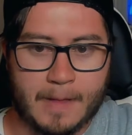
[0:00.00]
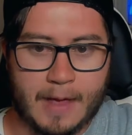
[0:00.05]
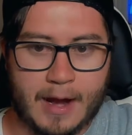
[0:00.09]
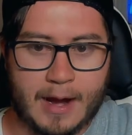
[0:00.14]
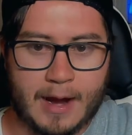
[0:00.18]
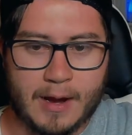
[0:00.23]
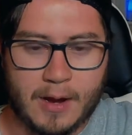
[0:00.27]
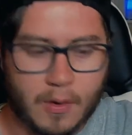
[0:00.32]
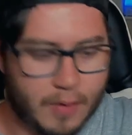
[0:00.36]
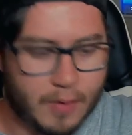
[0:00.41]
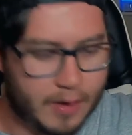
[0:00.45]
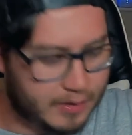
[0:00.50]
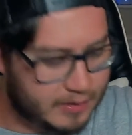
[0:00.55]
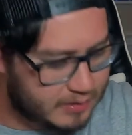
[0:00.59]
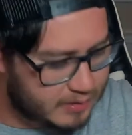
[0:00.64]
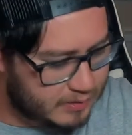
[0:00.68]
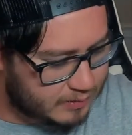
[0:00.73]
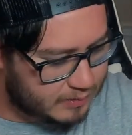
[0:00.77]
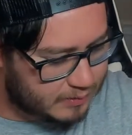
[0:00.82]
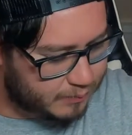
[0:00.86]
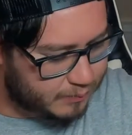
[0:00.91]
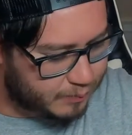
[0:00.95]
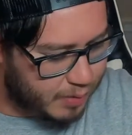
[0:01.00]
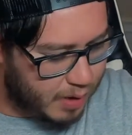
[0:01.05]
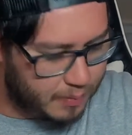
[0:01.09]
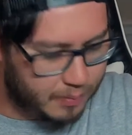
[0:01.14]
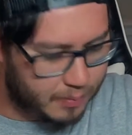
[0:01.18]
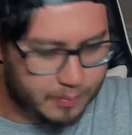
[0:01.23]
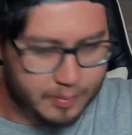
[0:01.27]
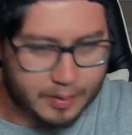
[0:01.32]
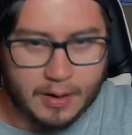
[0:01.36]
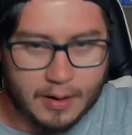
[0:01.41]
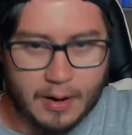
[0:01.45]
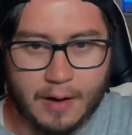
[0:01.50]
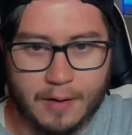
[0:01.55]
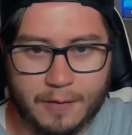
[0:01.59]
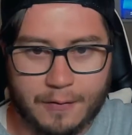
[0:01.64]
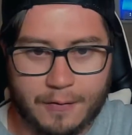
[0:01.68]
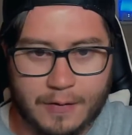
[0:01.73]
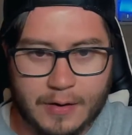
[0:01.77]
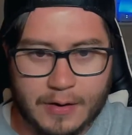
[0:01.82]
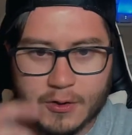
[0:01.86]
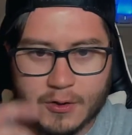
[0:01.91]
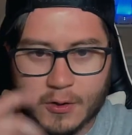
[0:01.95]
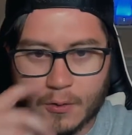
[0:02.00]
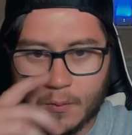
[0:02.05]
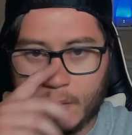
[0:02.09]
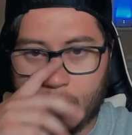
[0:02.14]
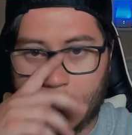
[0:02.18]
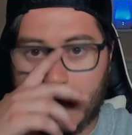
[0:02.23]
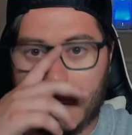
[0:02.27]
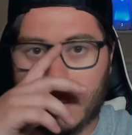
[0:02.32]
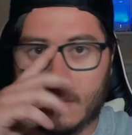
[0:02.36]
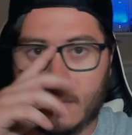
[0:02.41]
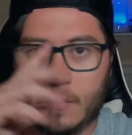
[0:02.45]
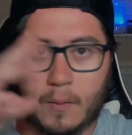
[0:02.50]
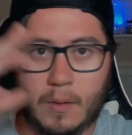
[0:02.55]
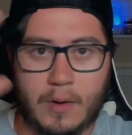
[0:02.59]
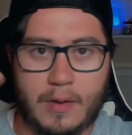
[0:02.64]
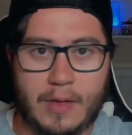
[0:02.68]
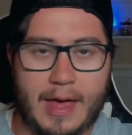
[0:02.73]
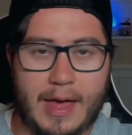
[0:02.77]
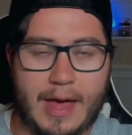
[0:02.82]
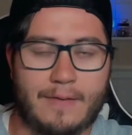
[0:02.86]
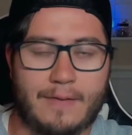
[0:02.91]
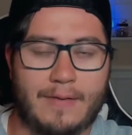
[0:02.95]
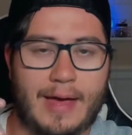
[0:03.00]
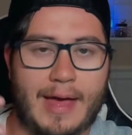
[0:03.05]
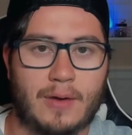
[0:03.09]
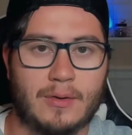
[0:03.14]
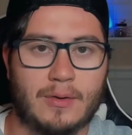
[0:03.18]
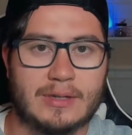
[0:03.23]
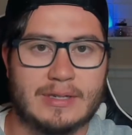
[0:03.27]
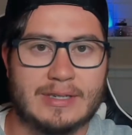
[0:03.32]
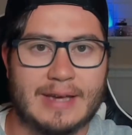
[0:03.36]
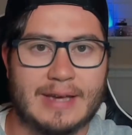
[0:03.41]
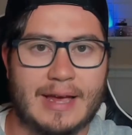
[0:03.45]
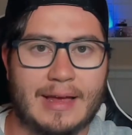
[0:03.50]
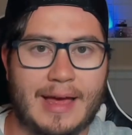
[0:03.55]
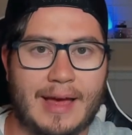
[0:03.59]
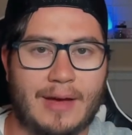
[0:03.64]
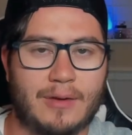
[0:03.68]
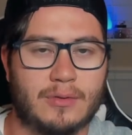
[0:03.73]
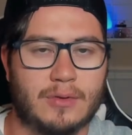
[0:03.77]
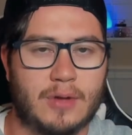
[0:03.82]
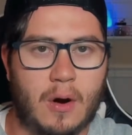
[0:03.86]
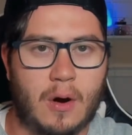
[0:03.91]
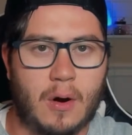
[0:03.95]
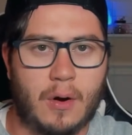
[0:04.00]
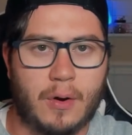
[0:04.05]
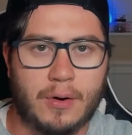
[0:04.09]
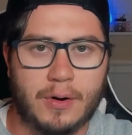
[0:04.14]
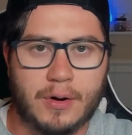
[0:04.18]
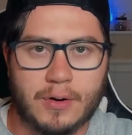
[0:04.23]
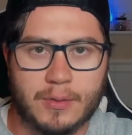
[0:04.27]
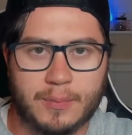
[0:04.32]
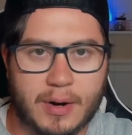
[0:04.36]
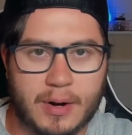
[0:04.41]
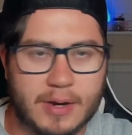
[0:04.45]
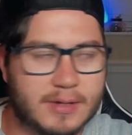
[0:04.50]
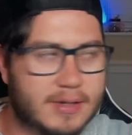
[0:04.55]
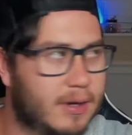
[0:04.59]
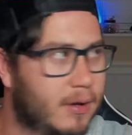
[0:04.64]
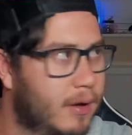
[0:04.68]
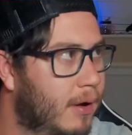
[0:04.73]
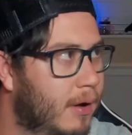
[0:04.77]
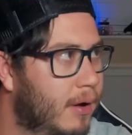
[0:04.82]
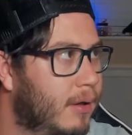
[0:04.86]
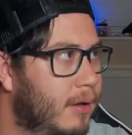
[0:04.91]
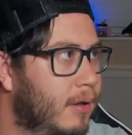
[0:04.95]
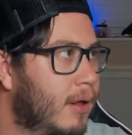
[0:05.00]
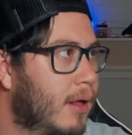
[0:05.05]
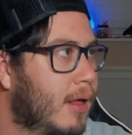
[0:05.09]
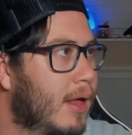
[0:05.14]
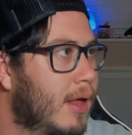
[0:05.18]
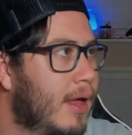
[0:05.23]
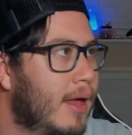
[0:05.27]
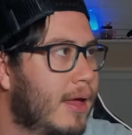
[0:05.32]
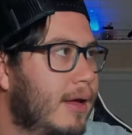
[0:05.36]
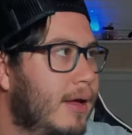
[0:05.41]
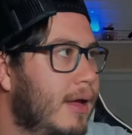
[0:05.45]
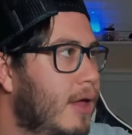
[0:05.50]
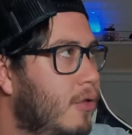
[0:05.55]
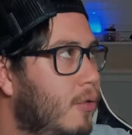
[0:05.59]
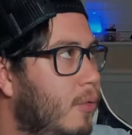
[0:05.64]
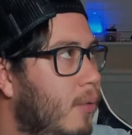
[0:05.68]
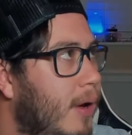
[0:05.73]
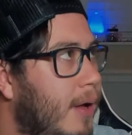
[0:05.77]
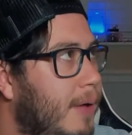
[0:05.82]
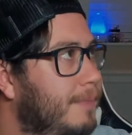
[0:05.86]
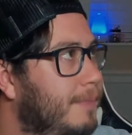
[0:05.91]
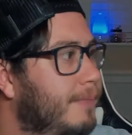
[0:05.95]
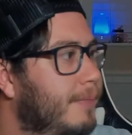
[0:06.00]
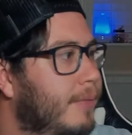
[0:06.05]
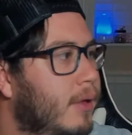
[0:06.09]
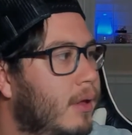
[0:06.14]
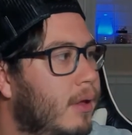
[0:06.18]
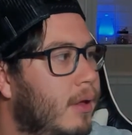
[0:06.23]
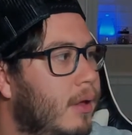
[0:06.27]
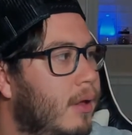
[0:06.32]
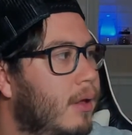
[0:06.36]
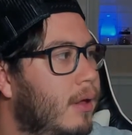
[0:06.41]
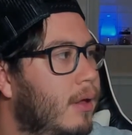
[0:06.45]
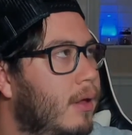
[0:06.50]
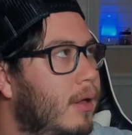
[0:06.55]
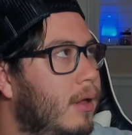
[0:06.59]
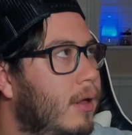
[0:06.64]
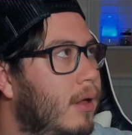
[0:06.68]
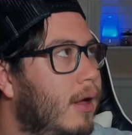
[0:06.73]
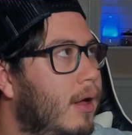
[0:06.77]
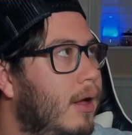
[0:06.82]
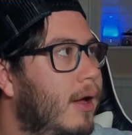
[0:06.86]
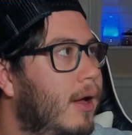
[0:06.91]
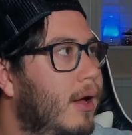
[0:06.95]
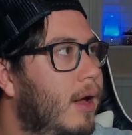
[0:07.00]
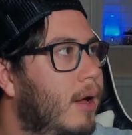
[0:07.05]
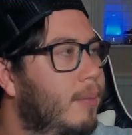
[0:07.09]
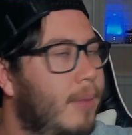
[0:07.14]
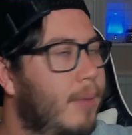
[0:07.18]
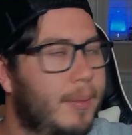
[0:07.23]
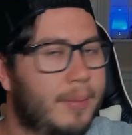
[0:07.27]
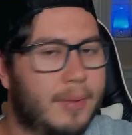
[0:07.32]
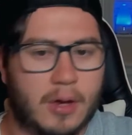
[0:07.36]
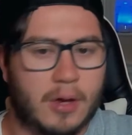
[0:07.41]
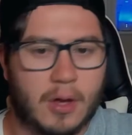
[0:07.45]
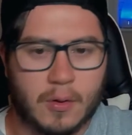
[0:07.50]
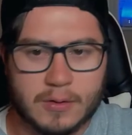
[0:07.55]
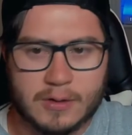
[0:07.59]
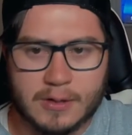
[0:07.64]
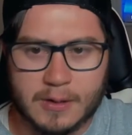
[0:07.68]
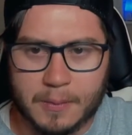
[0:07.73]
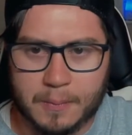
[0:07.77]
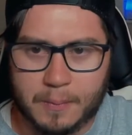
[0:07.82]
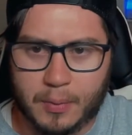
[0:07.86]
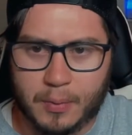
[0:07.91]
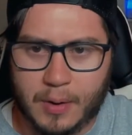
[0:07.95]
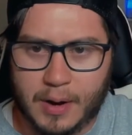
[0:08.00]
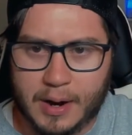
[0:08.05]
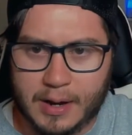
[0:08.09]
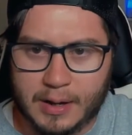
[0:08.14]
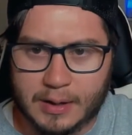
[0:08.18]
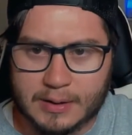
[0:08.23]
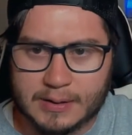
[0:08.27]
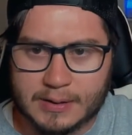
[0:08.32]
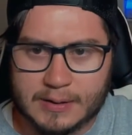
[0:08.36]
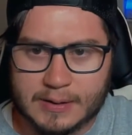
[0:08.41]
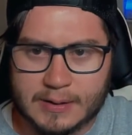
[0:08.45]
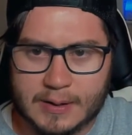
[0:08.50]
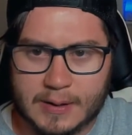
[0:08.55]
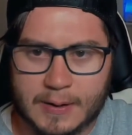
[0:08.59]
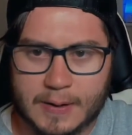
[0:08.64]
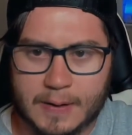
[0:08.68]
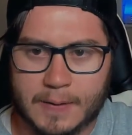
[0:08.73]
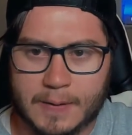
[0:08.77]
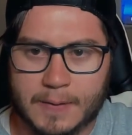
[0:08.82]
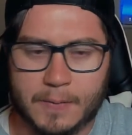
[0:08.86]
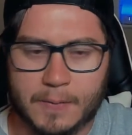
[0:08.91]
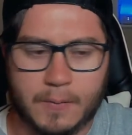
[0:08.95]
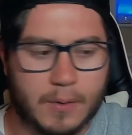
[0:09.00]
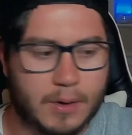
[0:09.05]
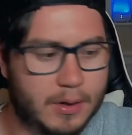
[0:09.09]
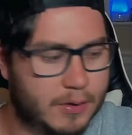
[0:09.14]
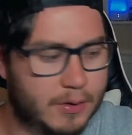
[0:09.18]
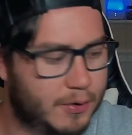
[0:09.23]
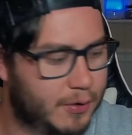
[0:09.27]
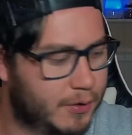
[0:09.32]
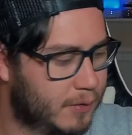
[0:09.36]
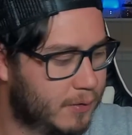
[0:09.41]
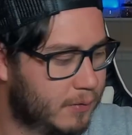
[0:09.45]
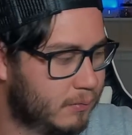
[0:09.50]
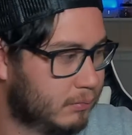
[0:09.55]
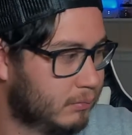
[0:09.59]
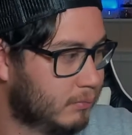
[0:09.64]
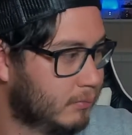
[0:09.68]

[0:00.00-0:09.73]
And I know that's probably not a feature where they have it how hard you're pressing on it. Either way, I'm gonna go till it breaks, which,